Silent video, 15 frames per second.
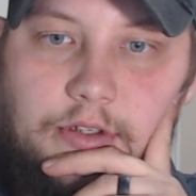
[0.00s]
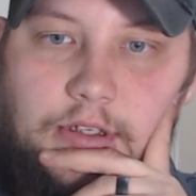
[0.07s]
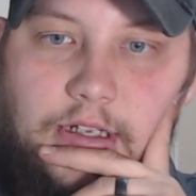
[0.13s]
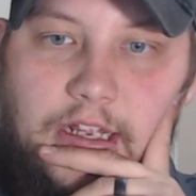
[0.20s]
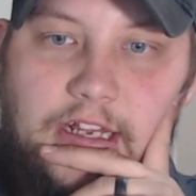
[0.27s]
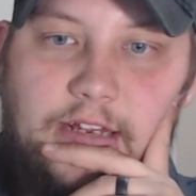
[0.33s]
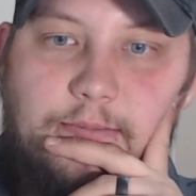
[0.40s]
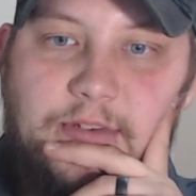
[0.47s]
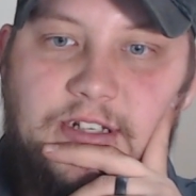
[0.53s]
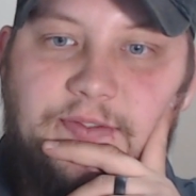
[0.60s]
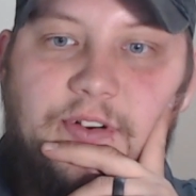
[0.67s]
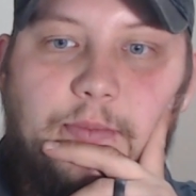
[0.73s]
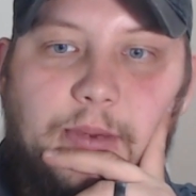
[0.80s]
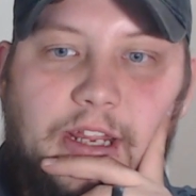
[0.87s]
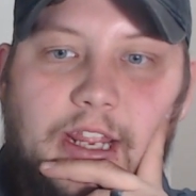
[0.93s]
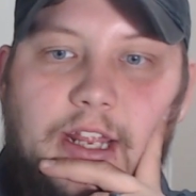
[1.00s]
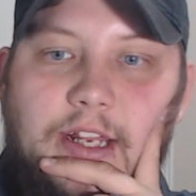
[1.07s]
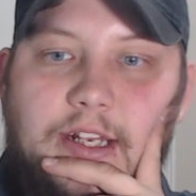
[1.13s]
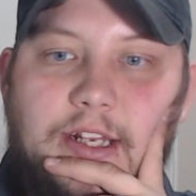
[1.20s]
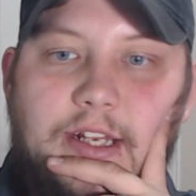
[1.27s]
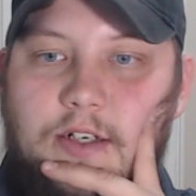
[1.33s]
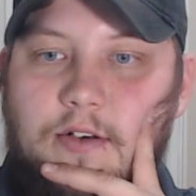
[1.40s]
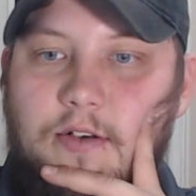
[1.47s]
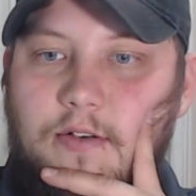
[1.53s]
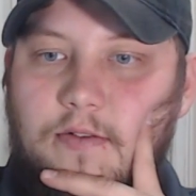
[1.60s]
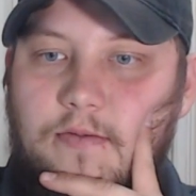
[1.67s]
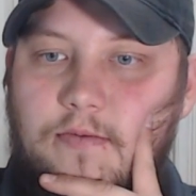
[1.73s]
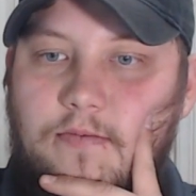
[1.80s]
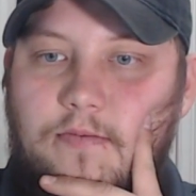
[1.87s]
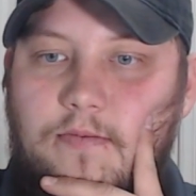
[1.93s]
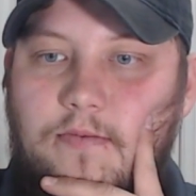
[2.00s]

hey, Misfit Mechanics here. Let's